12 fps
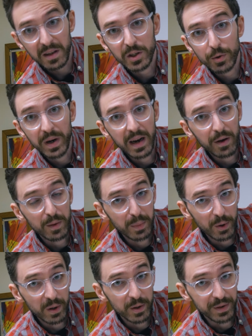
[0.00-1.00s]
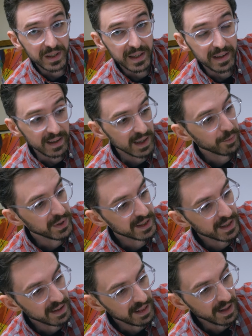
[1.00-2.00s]
so right now the boiler is heating up once
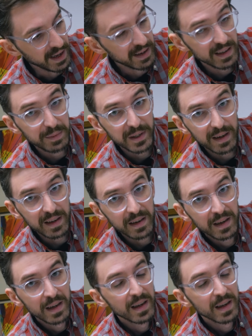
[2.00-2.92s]
that light comes on,